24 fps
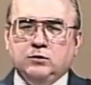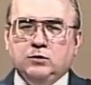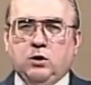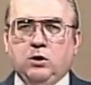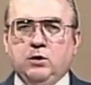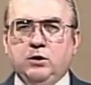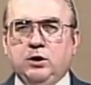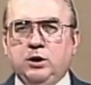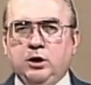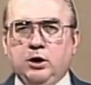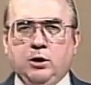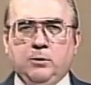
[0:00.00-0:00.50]
it
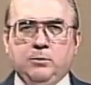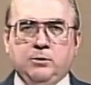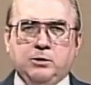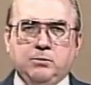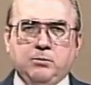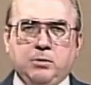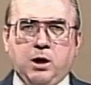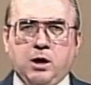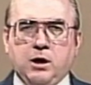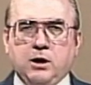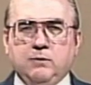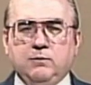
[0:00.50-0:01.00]
on him
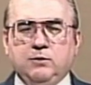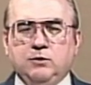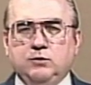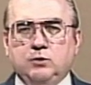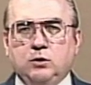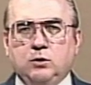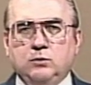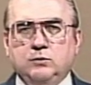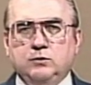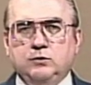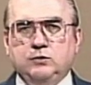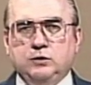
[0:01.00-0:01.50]
body of his
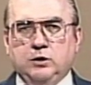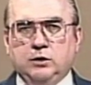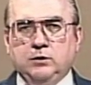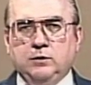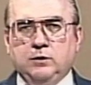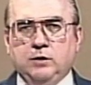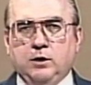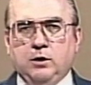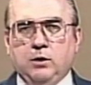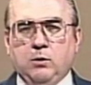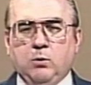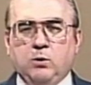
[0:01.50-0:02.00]
own
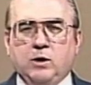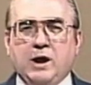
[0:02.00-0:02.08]
son there.